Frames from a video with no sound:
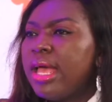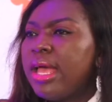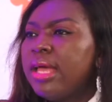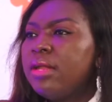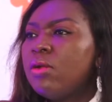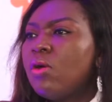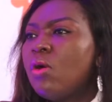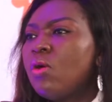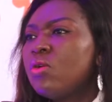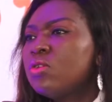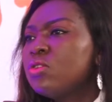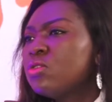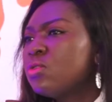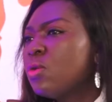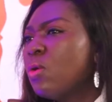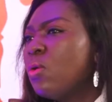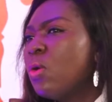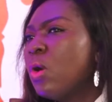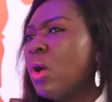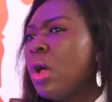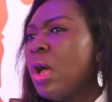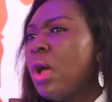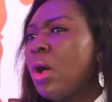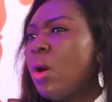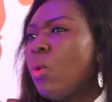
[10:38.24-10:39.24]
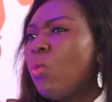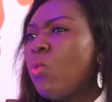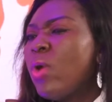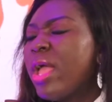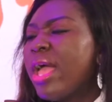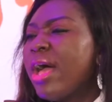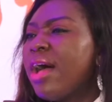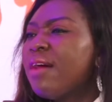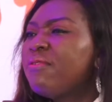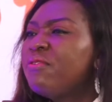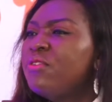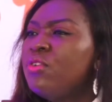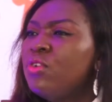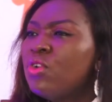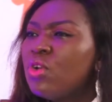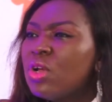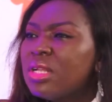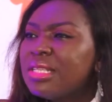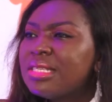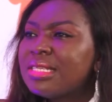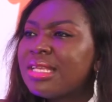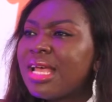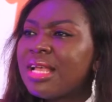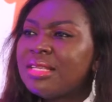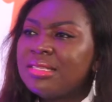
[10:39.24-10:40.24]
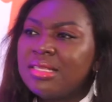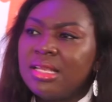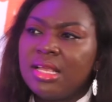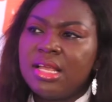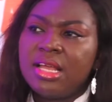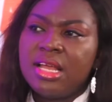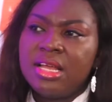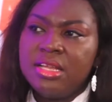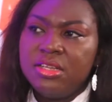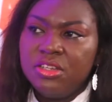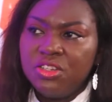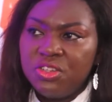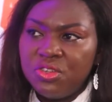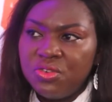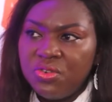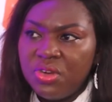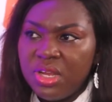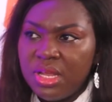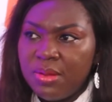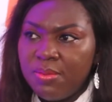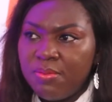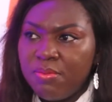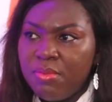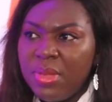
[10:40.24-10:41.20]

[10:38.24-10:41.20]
and also, we have not, as a country,